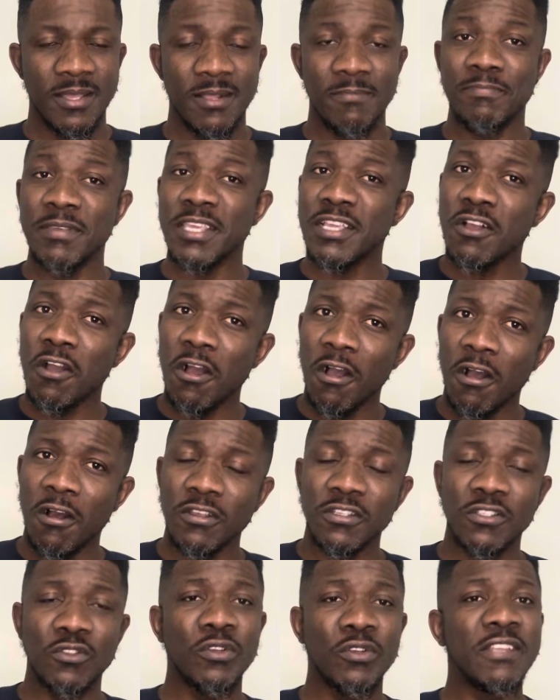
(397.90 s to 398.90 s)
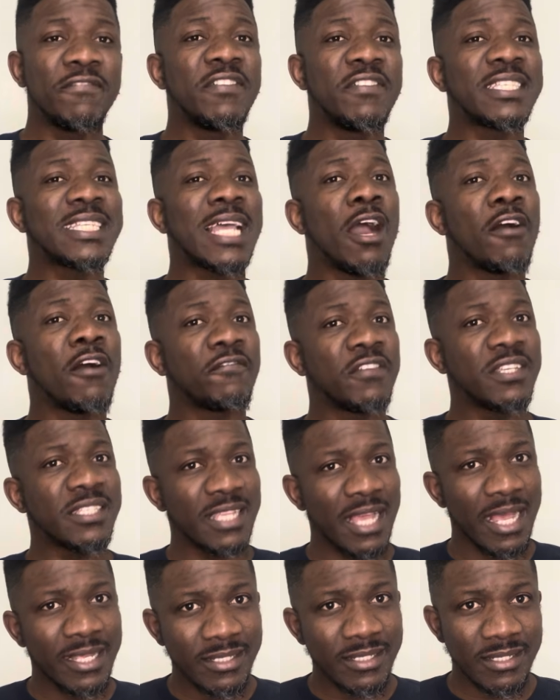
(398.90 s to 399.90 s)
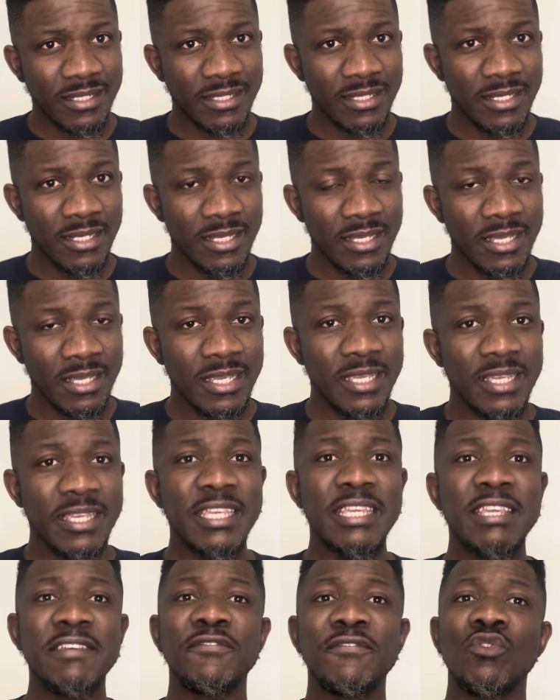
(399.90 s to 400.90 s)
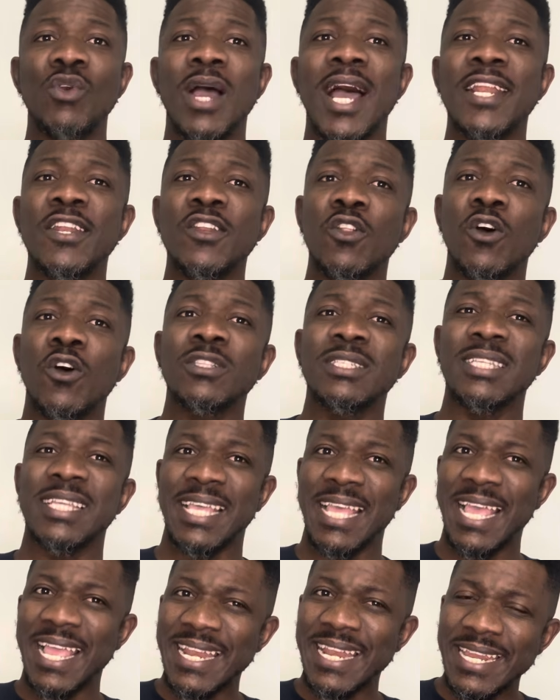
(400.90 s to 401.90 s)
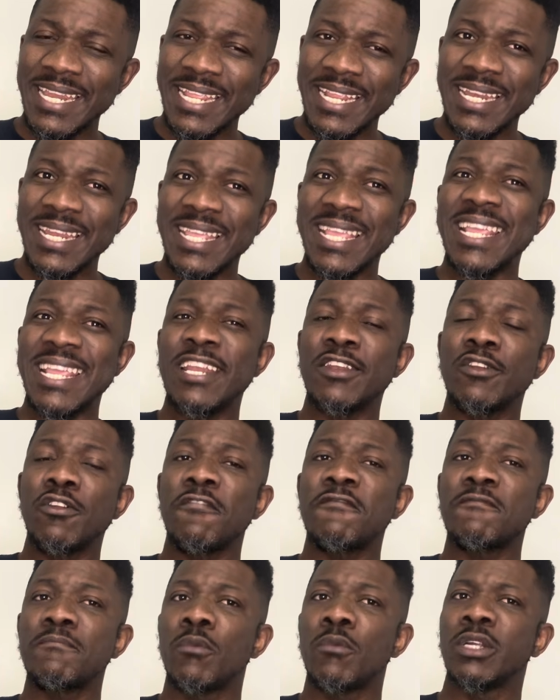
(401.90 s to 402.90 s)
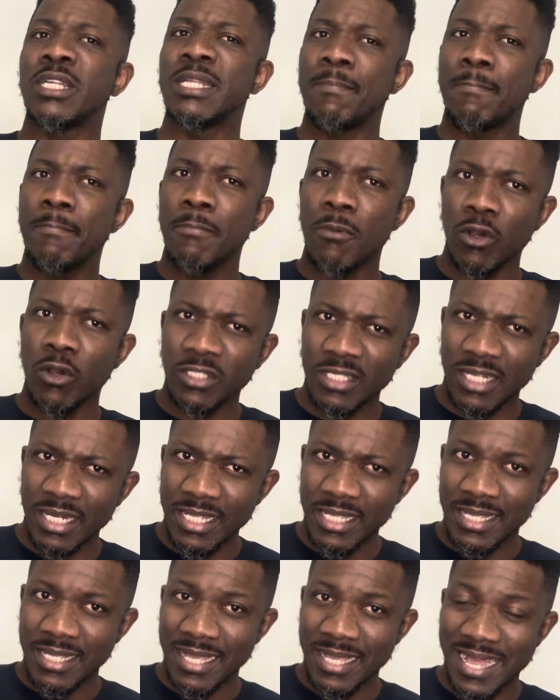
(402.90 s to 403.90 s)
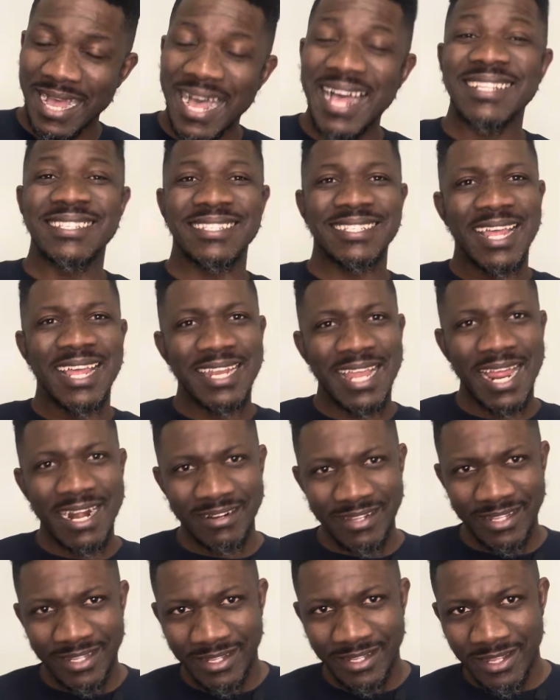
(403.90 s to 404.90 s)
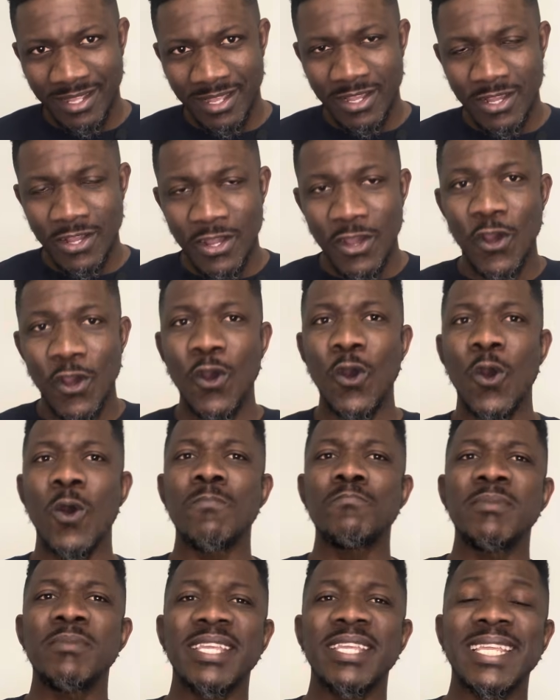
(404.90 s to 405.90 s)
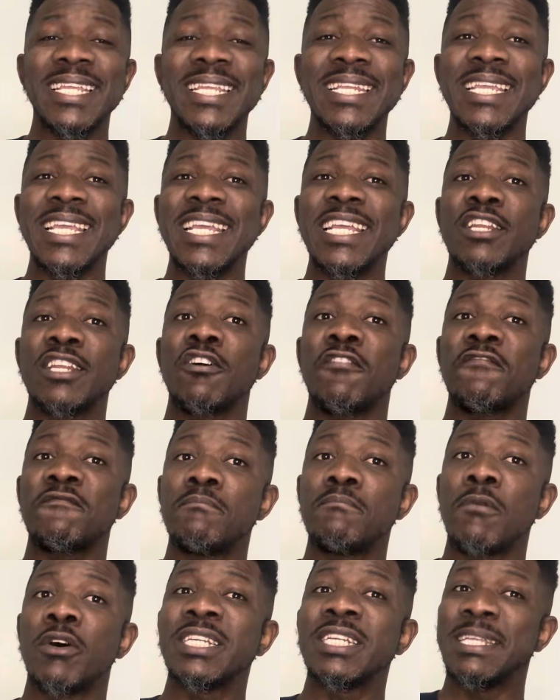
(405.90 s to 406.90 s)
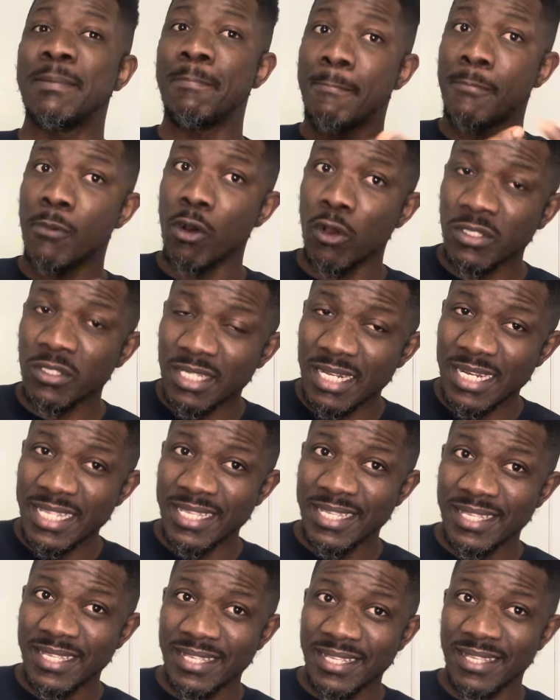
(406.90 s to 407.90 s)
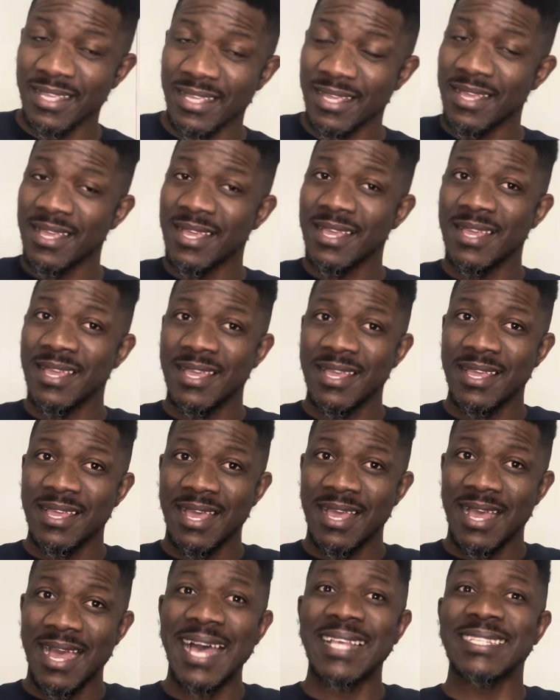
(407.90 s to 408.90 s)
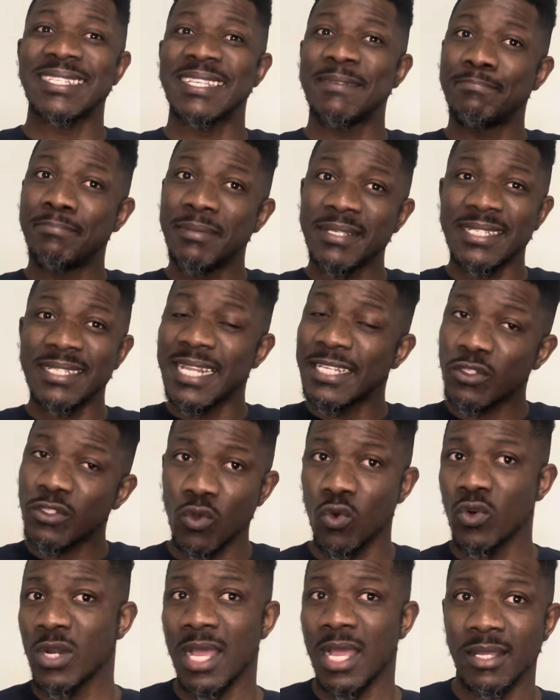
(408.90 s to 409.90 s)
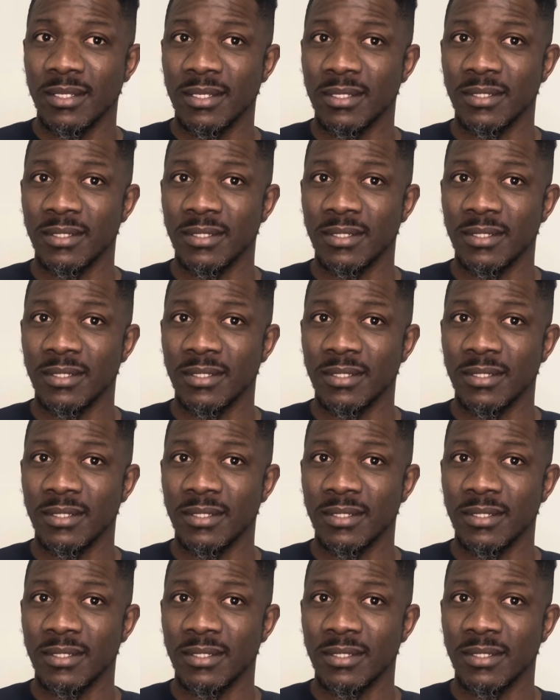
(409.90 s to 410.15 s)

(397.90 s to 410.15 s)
Because to the visa officers, if you are not earning enough money monthly as salary or making enough money monthly as a business owner,